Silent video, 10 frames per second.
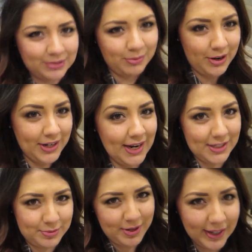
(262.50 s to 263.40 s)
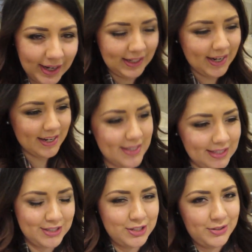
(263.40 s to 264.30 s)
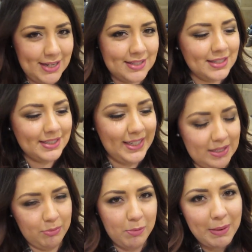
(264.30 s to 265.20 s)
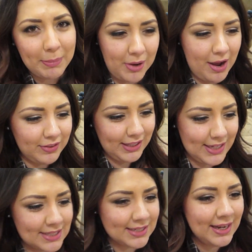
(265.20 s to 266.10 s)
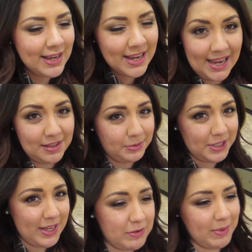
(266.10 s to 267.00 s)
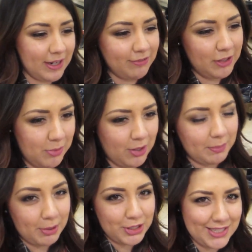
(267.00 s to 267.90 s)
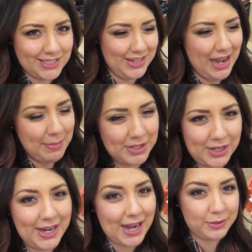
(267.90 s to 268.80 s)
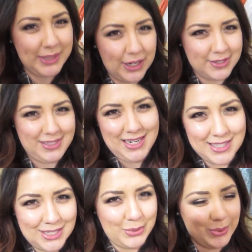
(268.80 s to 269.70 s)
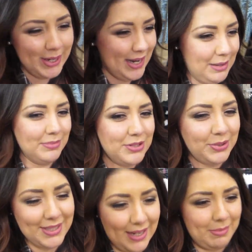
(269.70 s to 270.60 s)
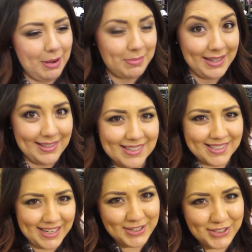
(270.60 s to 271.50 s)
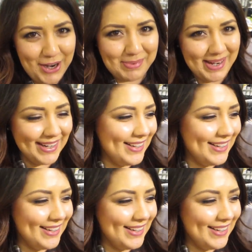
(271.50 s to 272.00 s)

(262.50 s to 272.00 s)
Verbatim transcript: We're on a hunt. We're on a hunt, guys. Let's do this. Let's get some more people off the list. And then we'll just have to make a few more purchases on Amazon, and we are donezo. I'm so excited about being done shopping.